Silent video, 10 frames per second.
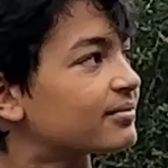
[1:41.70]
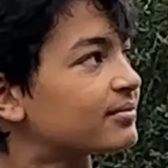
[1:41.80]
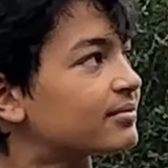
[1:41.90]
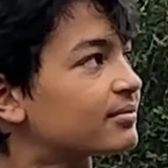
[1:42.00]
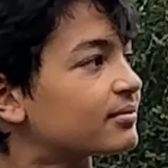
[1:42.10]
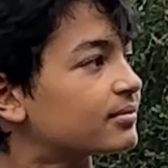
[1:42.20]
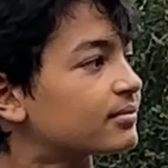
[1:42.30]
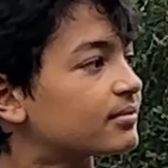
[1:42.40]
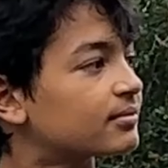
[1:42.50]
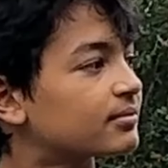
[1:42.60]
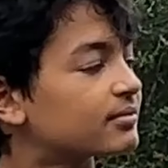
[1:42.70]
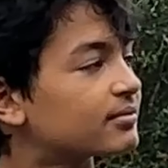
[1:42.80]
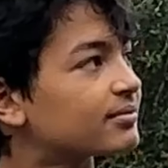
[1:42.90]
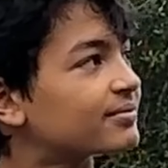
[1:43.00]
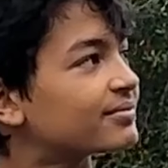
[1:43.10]

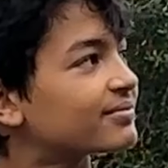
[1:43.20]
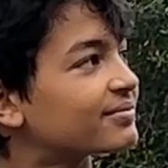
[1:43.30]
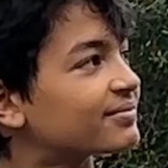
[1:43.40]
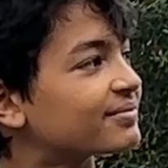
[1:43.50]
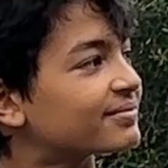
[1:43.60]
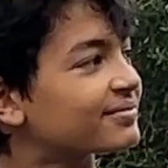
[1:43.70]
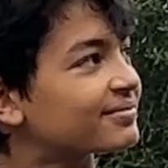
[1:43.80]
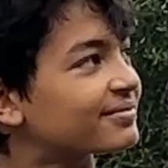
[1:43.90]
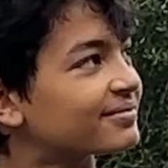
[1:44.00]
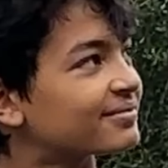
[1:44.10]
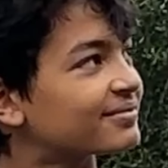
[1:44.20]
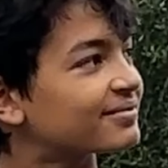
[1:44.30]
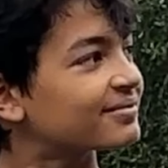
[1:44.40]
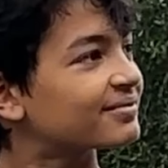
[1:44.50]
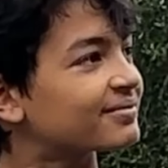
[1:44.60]

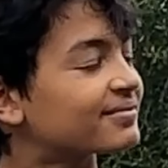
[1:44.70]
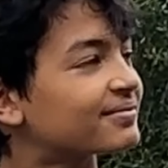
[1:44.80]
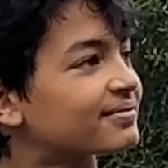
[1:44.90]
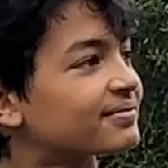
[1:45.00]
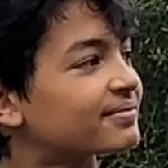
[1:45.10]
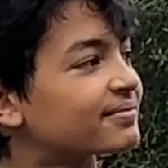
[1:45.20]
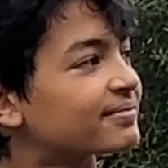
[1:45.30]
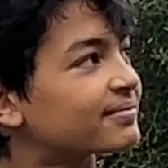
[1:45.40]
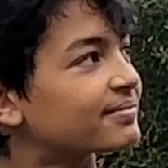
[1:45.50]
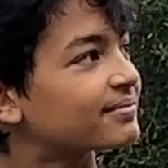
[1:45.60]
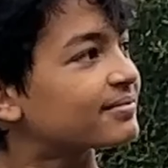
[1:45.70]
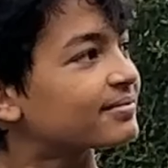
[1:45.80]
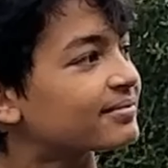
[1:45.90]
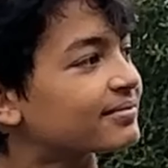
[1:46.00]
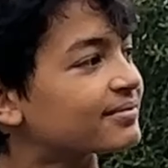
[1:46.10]

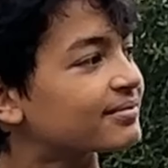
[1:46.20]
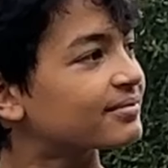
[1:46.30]
This person isn't speaking.